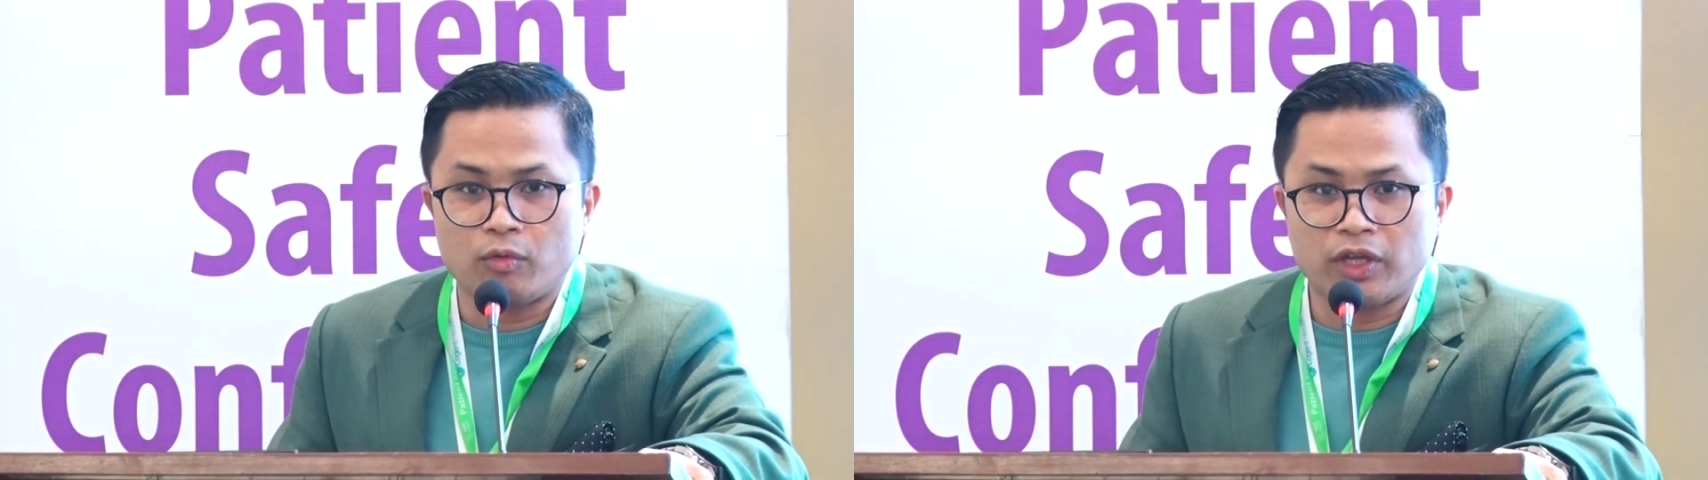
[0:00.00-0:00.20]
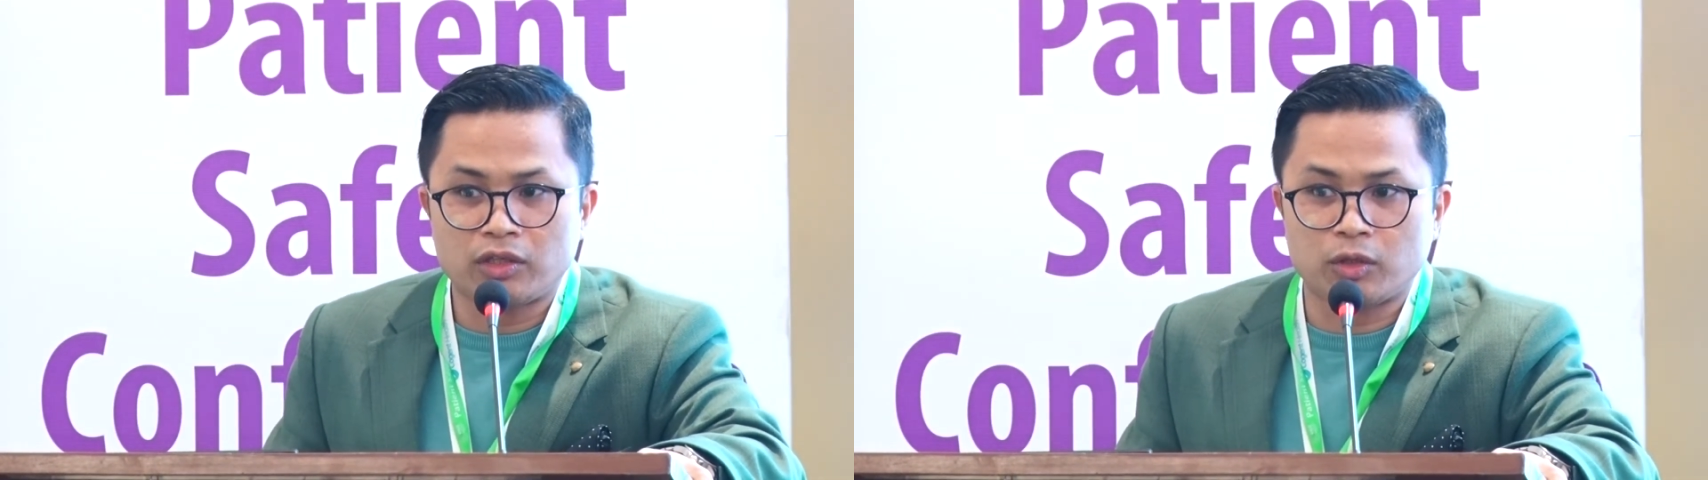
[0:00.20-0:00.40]

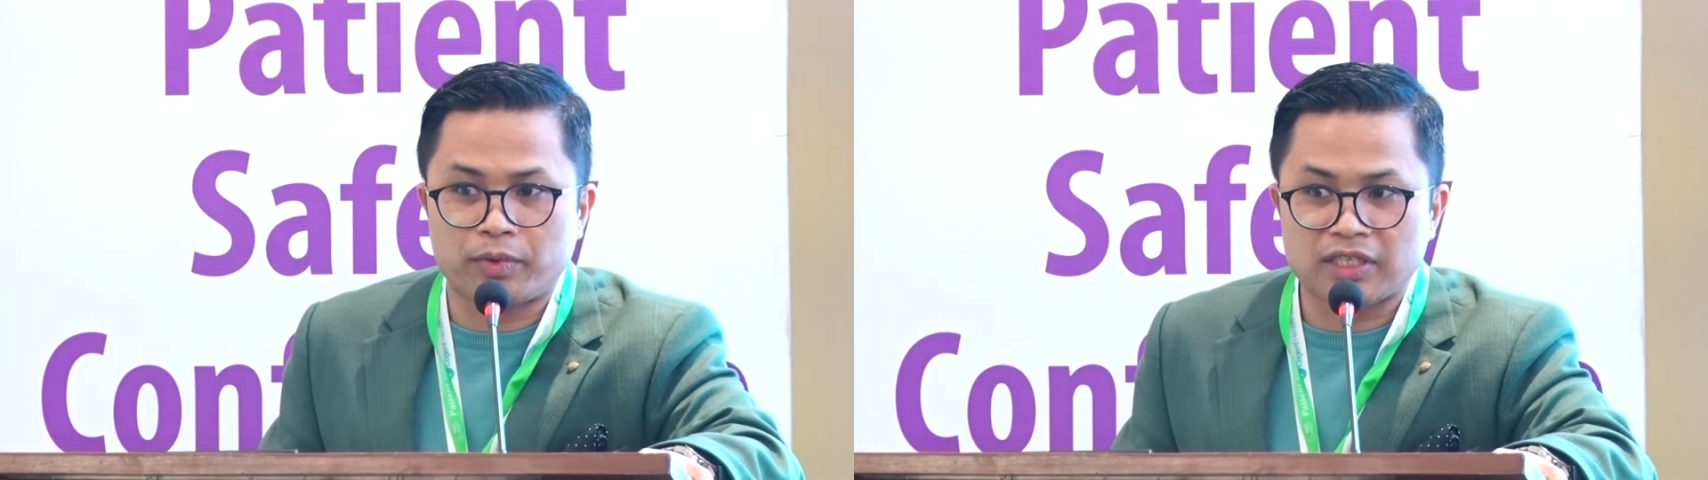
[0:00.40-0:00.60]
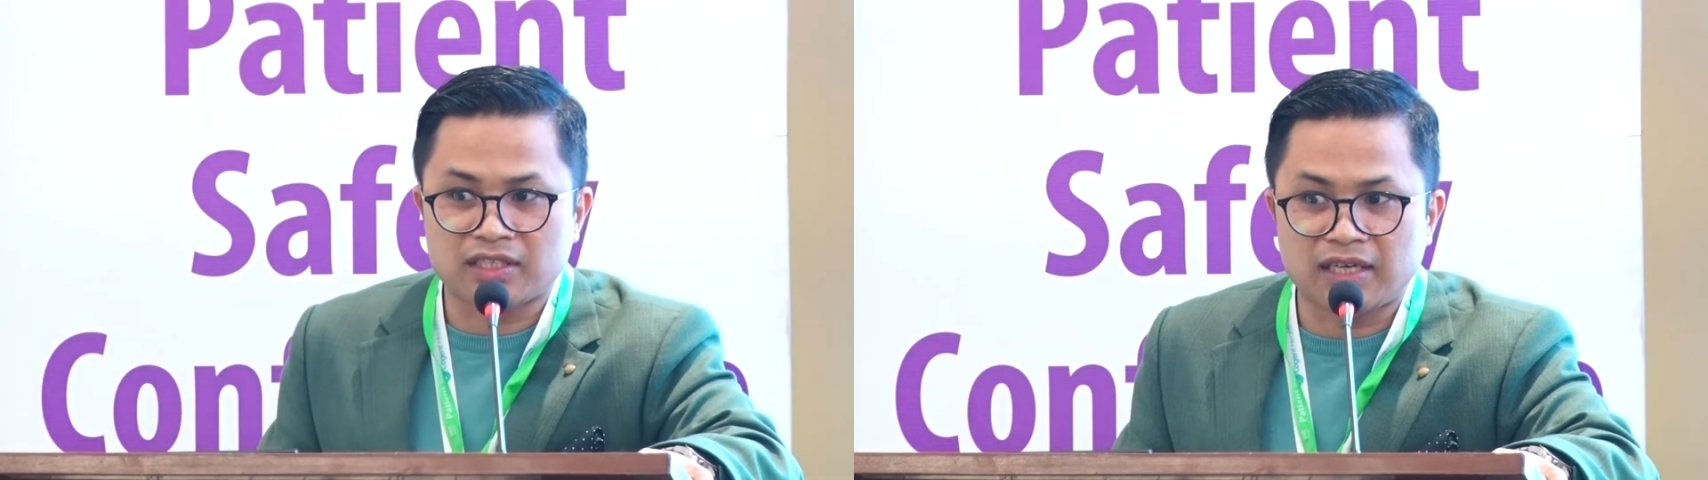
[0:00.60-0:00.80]
whether
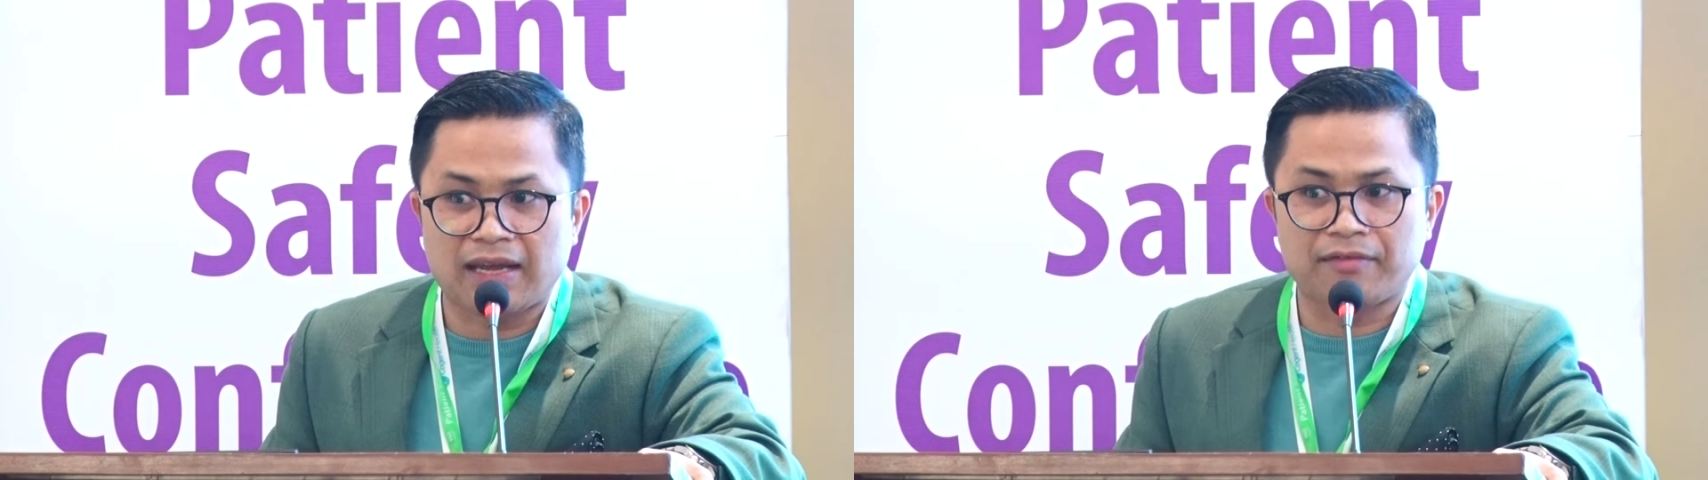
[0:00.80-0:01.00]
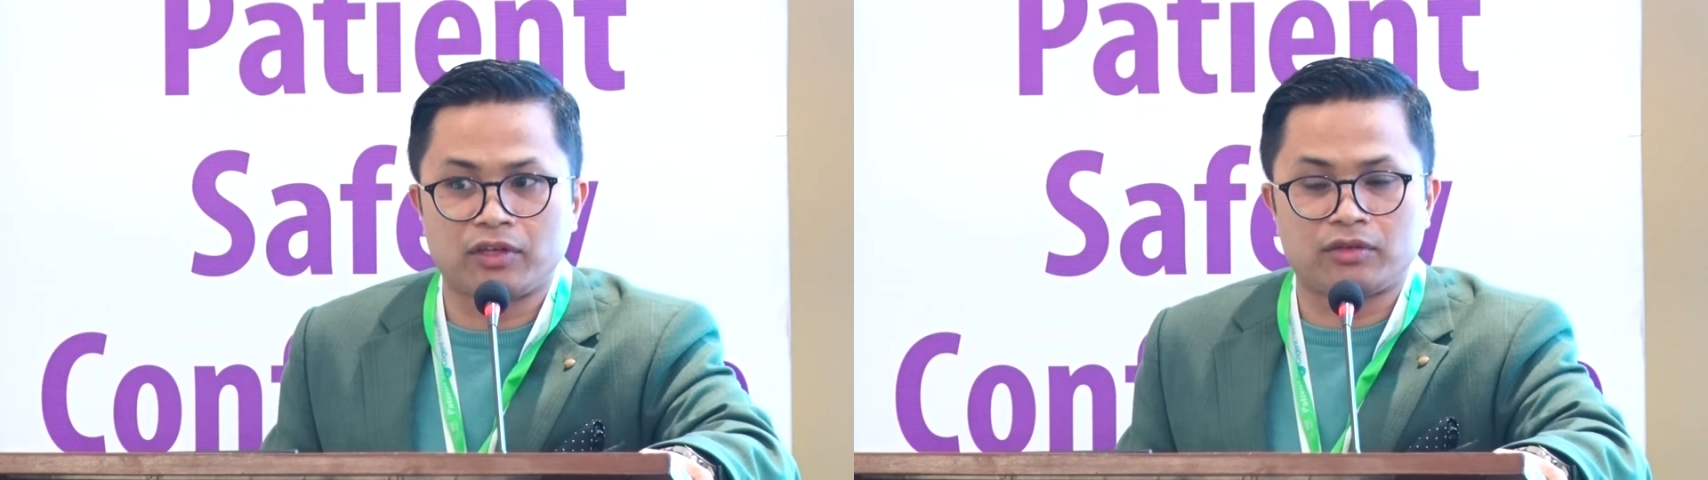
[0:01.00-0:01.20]
to
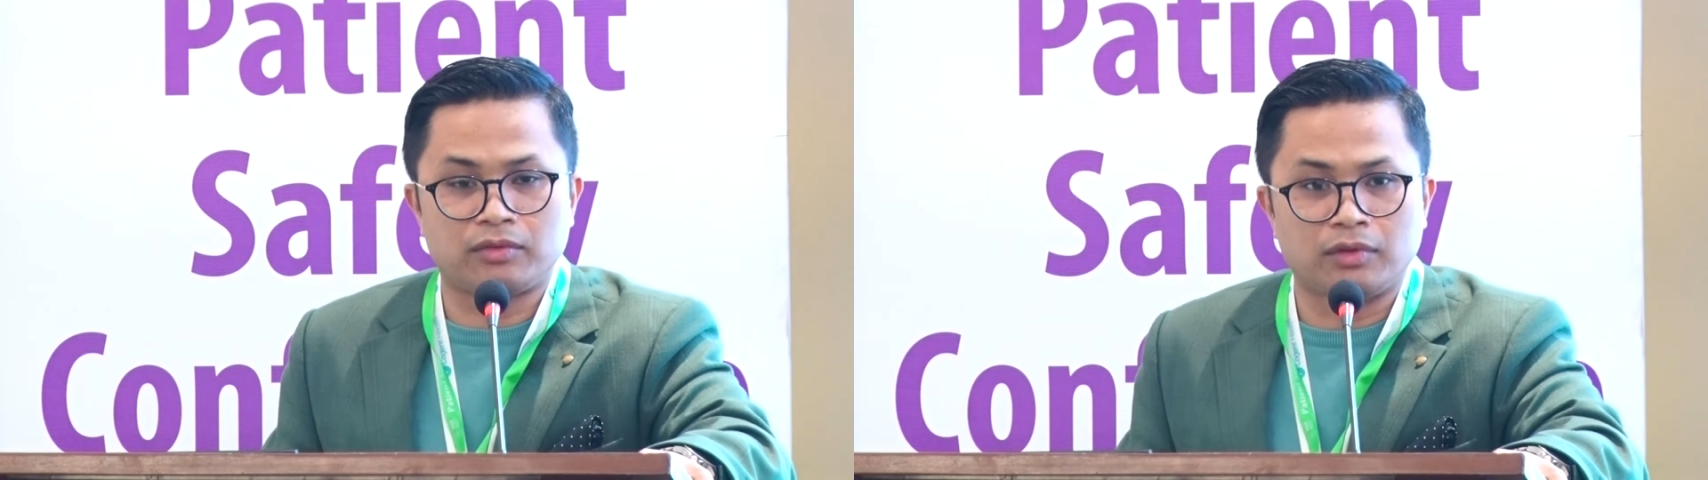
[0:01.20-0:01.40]
prescribe